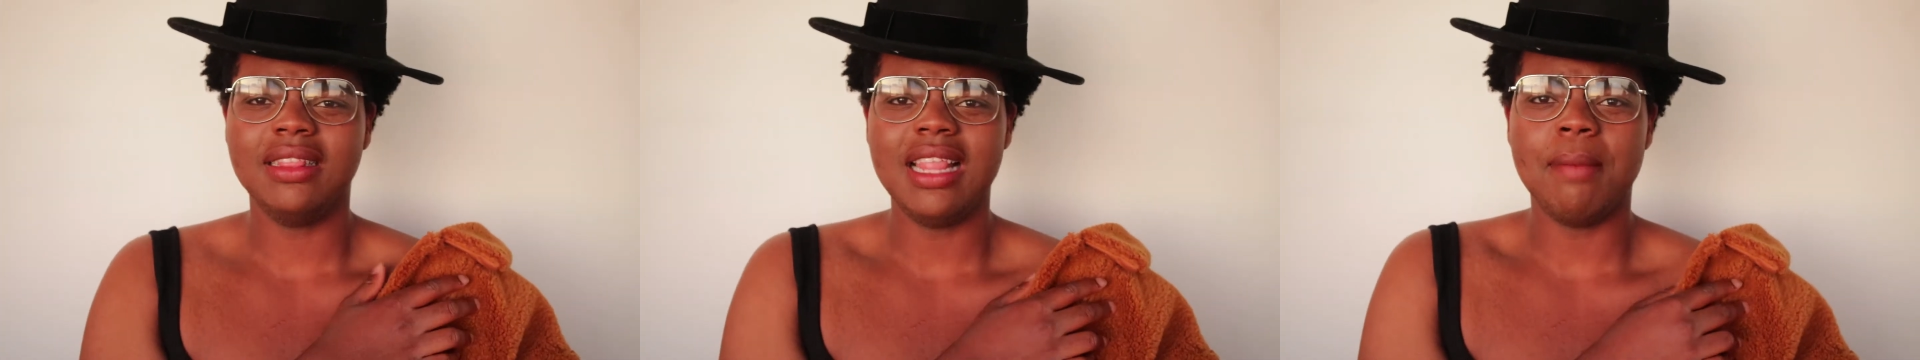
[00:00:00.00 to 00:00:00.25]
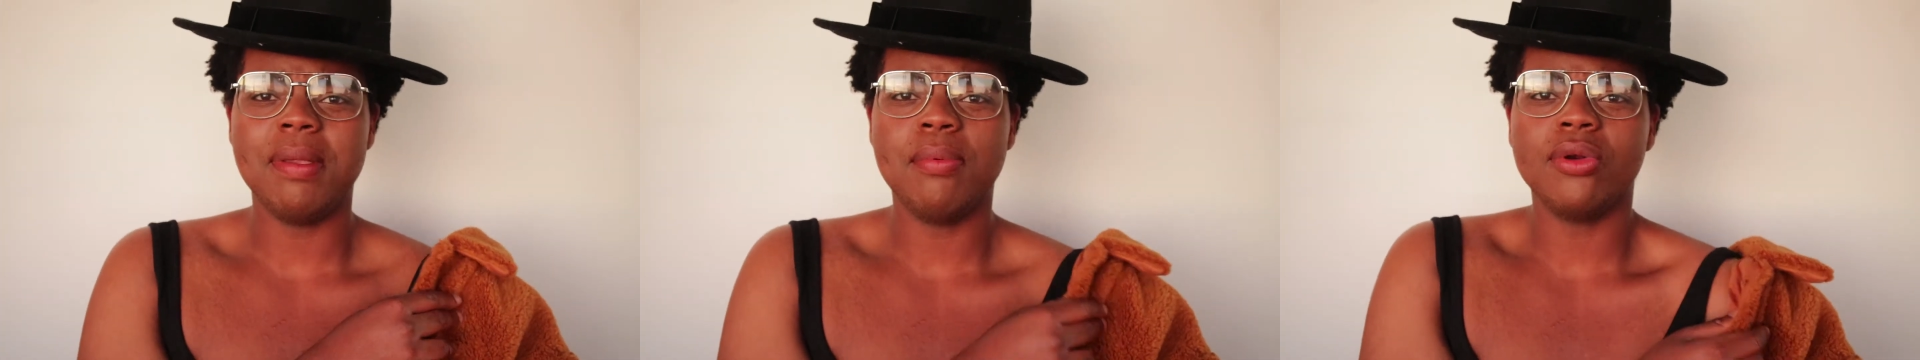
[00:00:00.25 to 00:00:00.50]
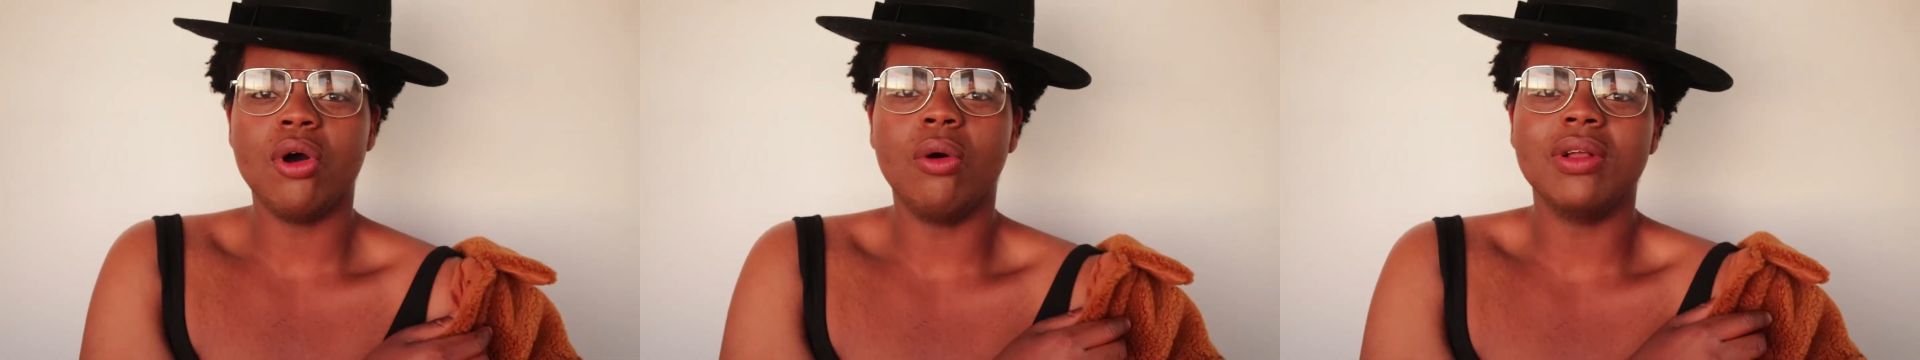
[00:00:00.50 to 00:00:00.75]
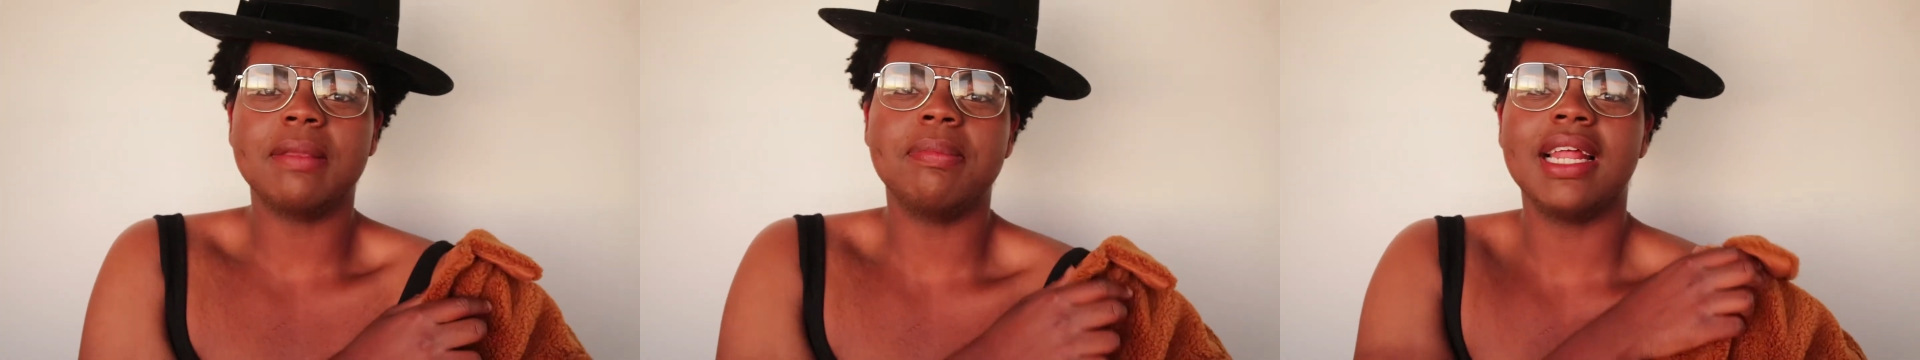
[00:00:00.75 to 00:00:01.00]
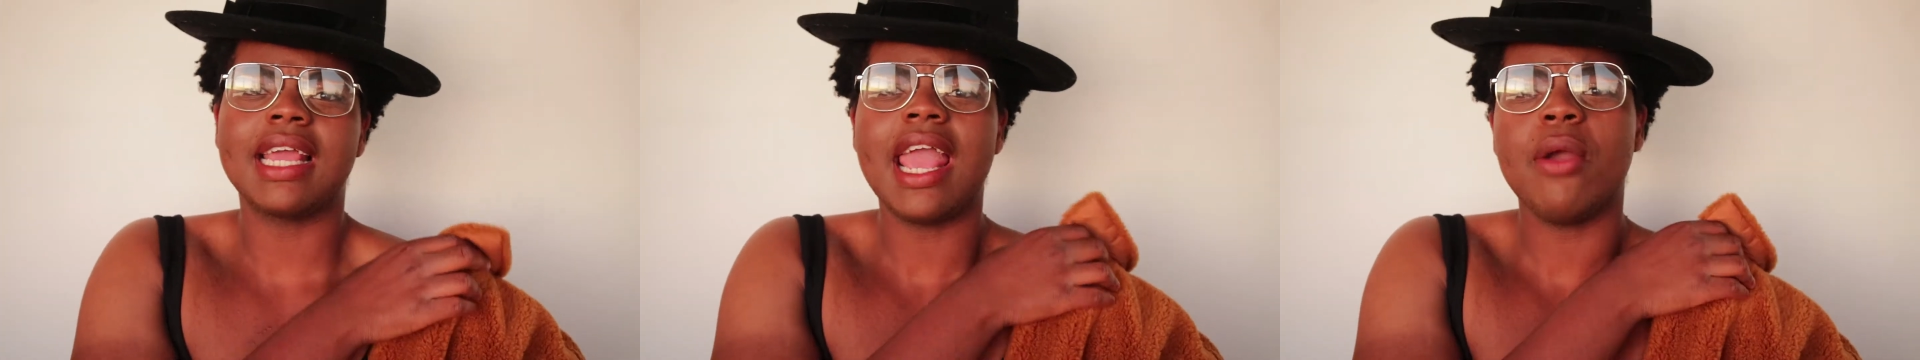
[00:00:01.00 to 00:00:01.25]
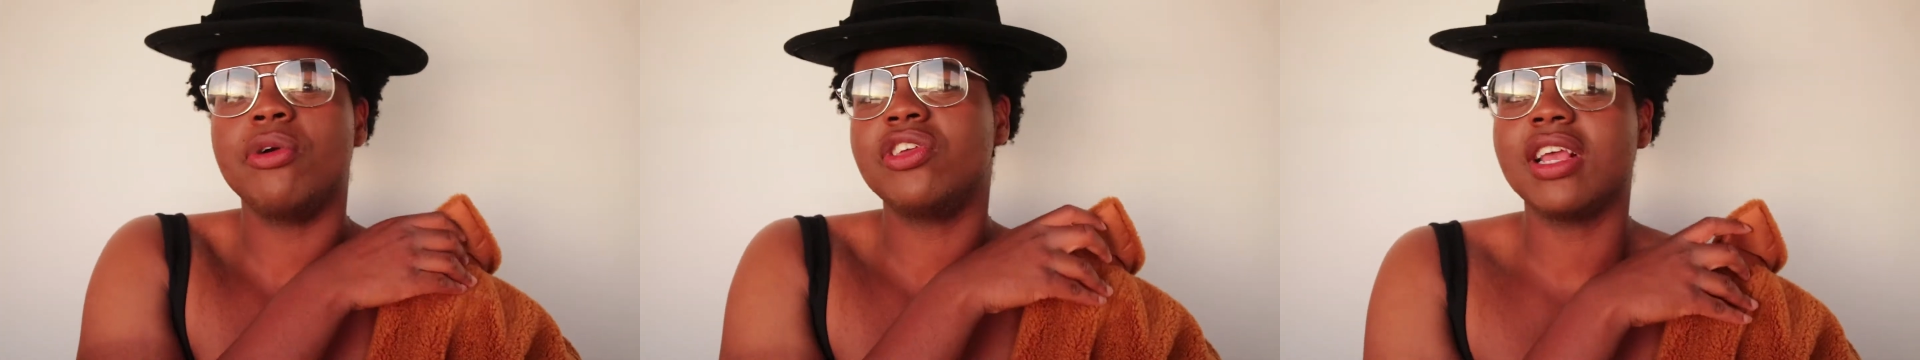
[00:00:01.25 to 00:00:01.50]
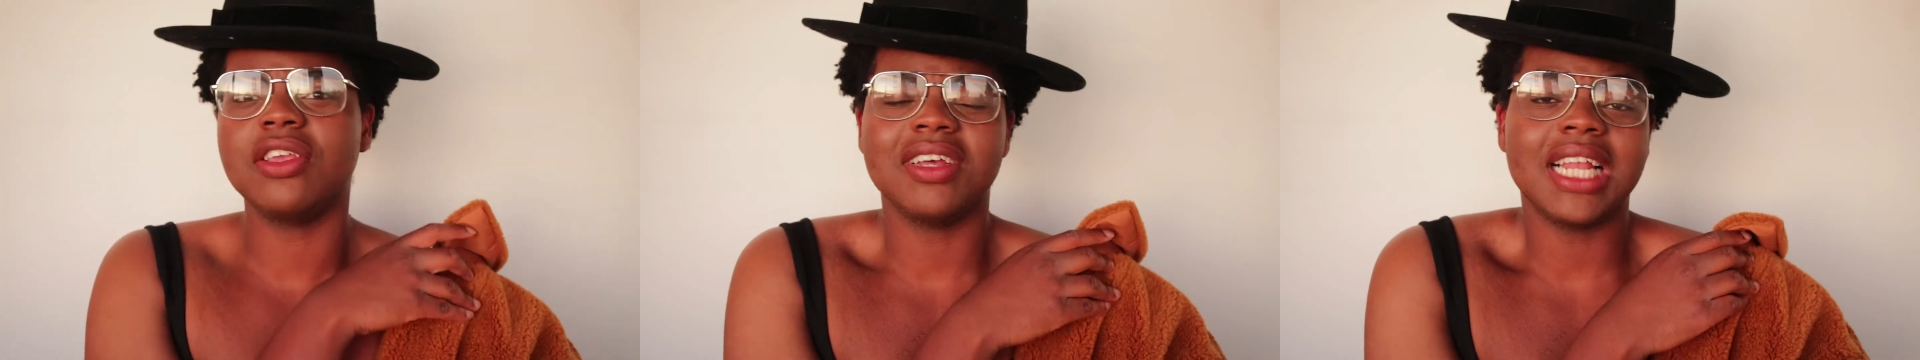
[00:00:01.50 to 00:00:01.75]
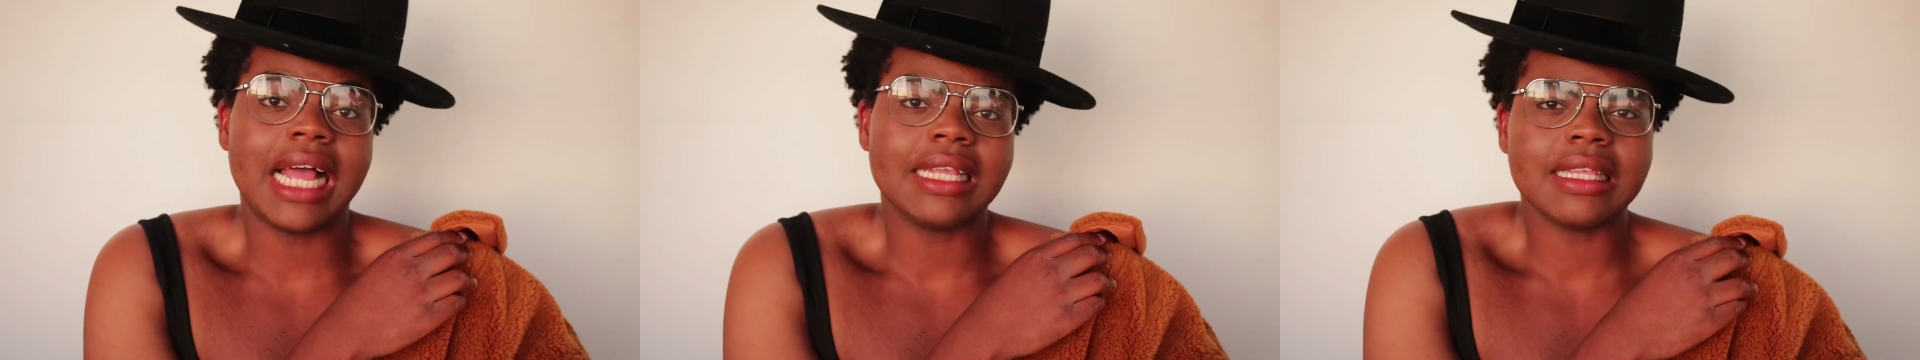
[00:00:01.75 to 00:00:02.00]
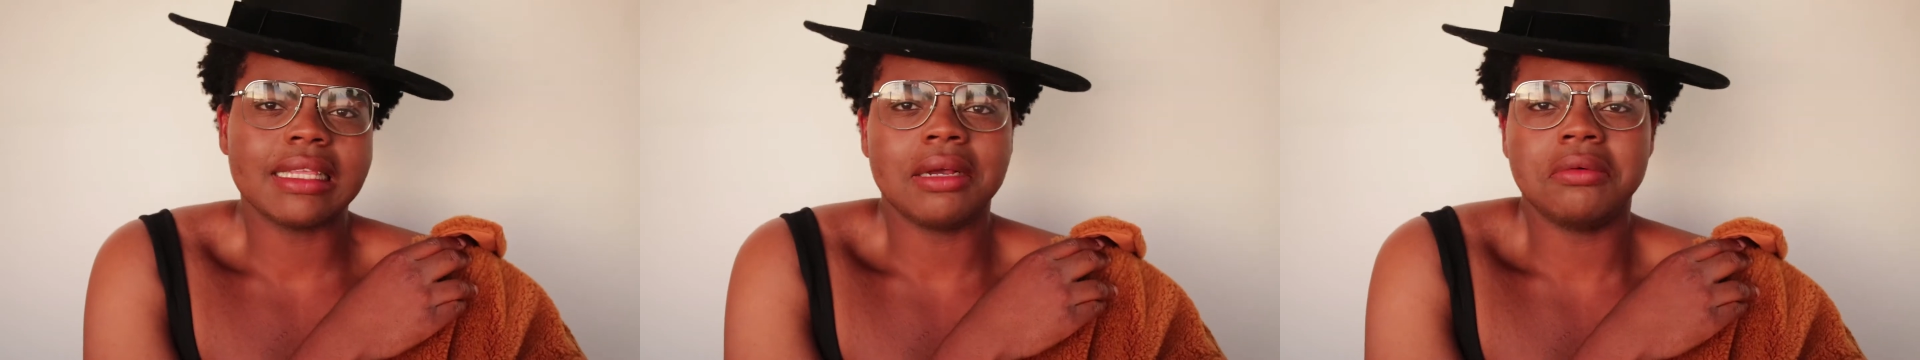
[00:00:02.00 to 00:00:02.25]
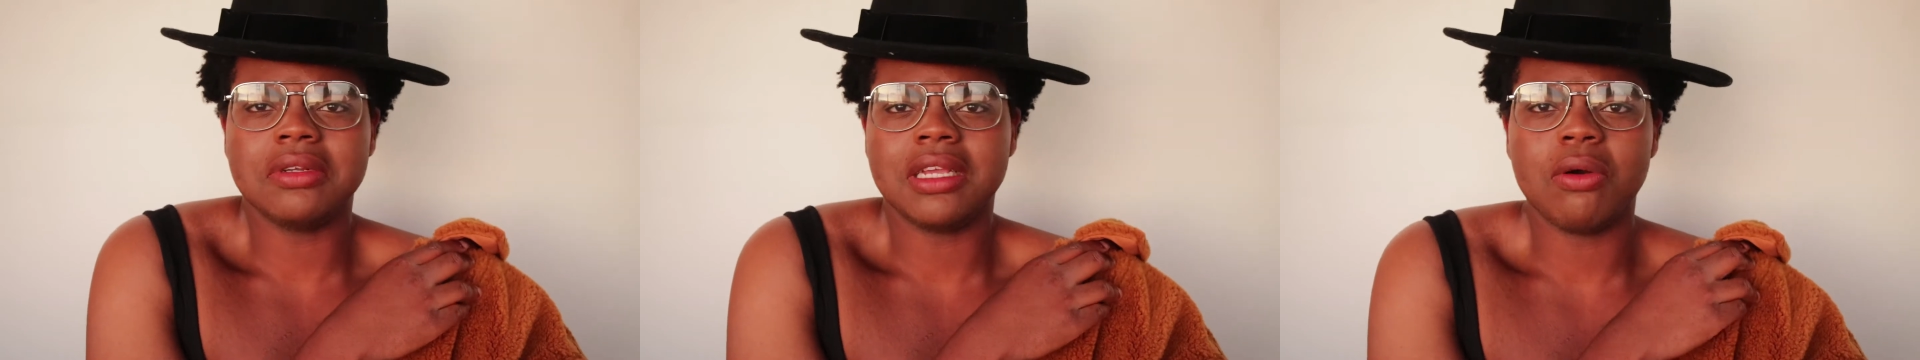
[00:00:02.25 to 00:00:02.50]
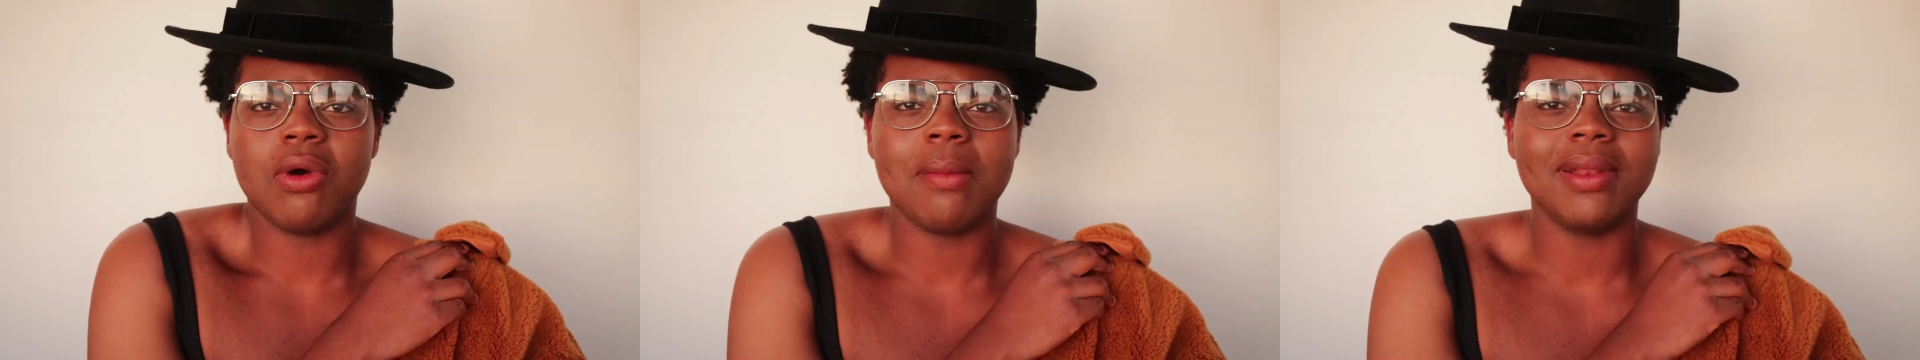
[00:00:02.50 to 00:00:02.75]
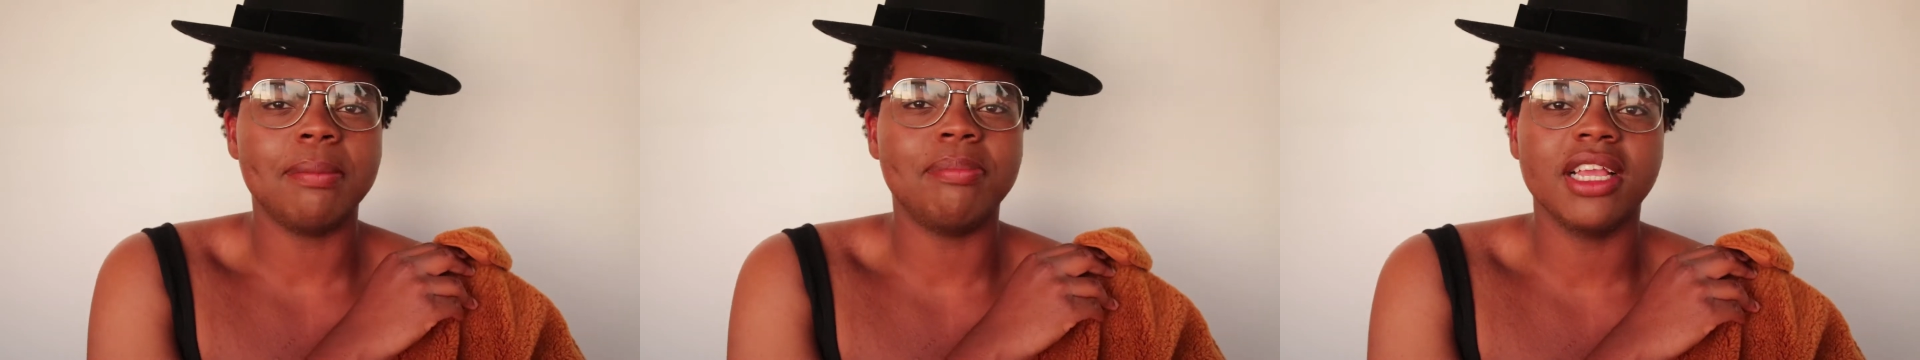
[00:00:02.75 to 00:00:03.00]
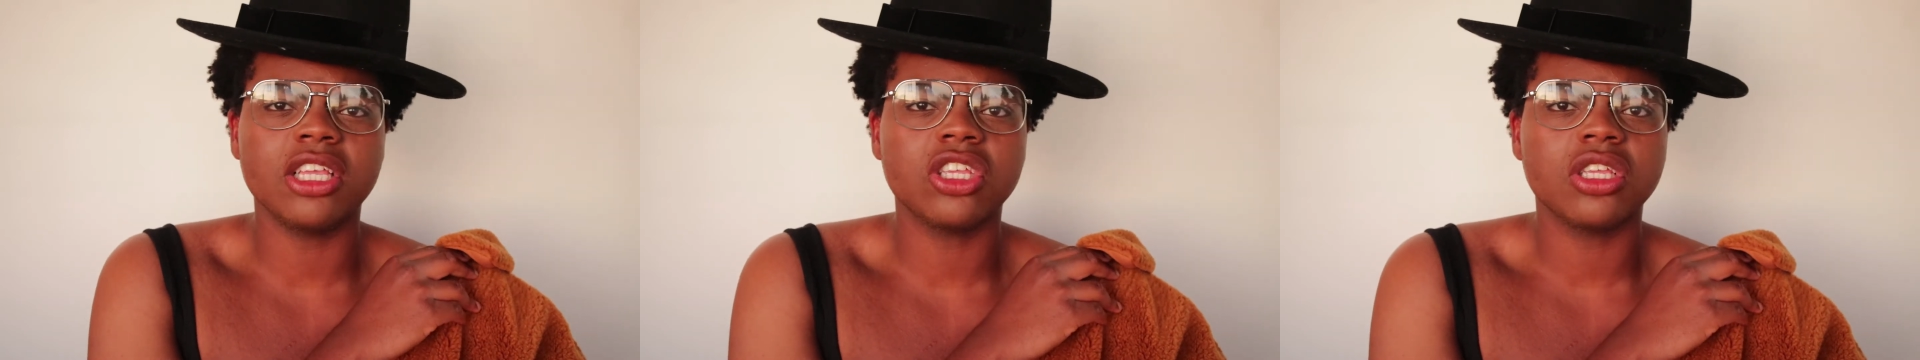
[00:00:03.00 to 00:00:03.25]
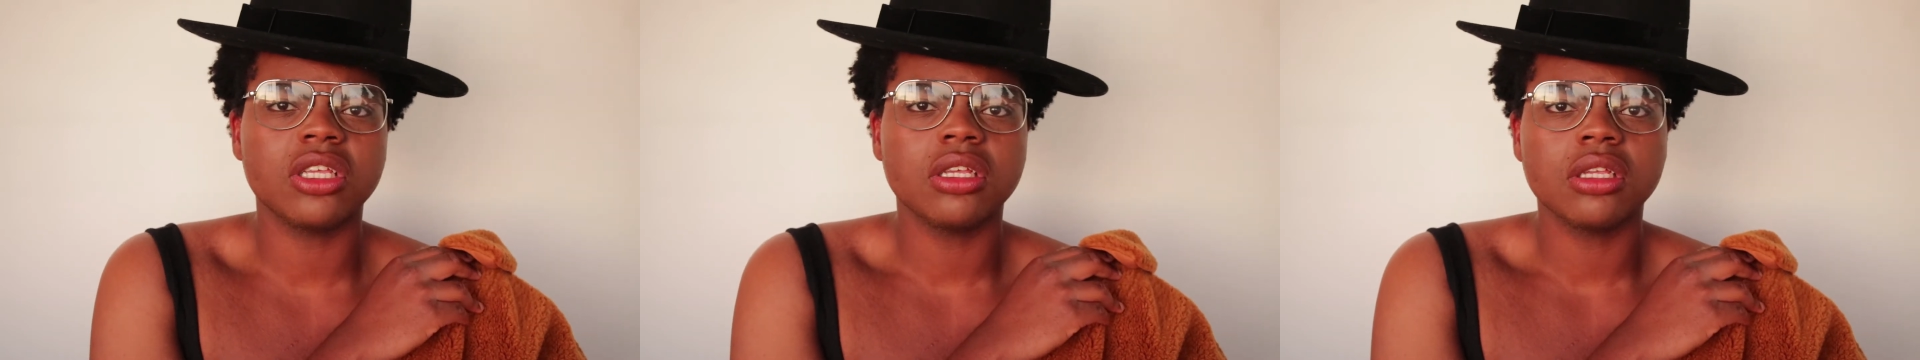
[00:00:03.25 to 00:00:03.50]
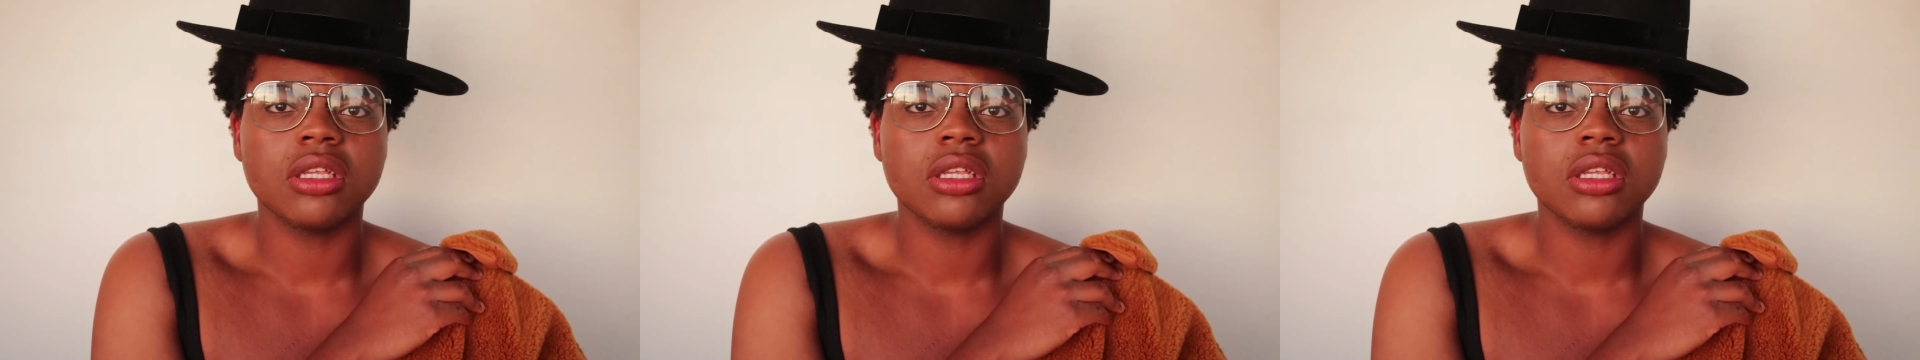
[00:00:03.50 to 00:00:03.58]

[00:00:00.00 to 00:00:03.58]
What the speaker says: And people would always be like, hey, where'd you get your glasses? I want to get one. I'm like, bitch,